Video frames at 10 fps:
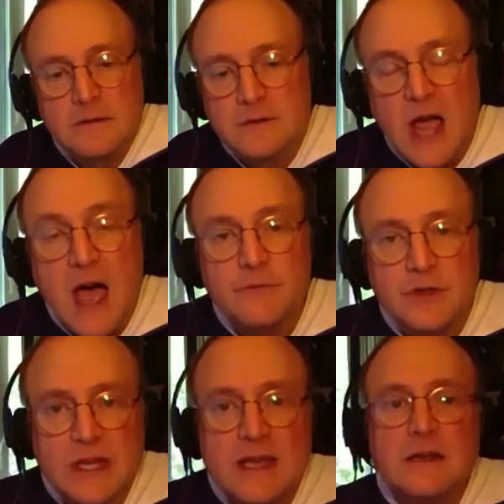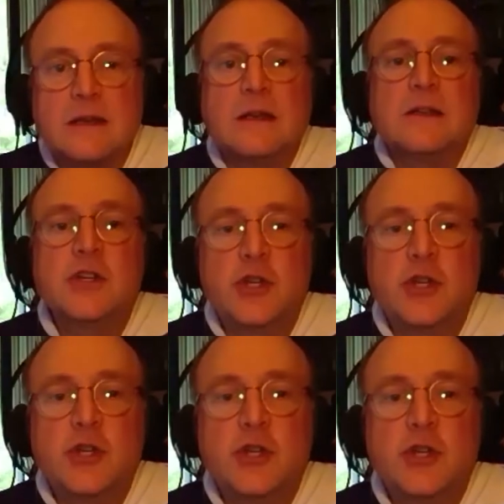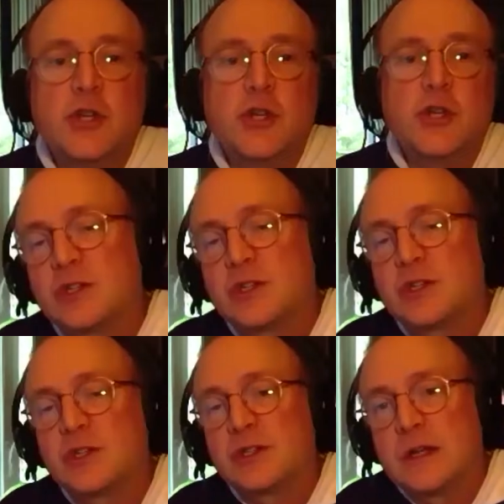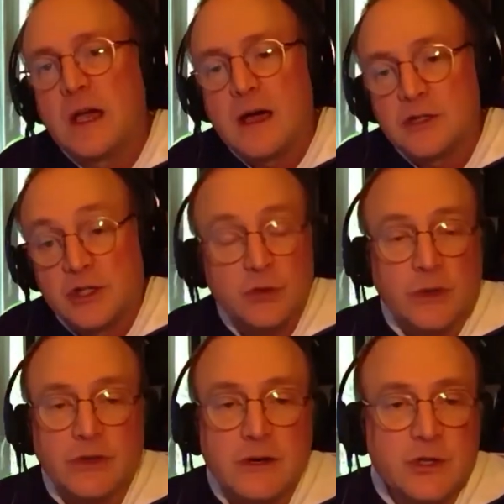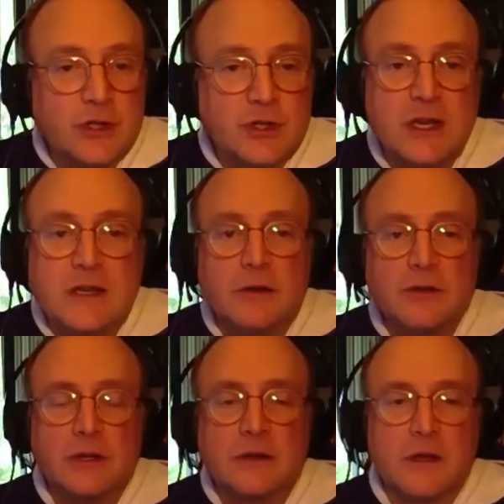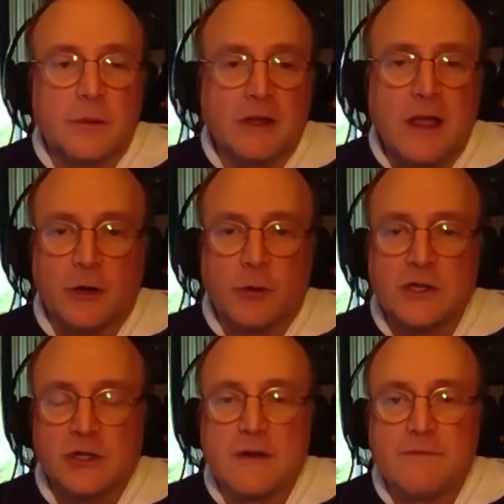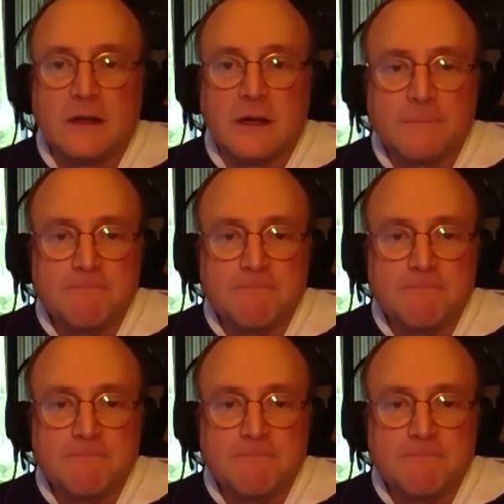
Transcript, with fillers: dives in, shoots it, and sees what there is to see. There's going to be a lot of great stuff out there.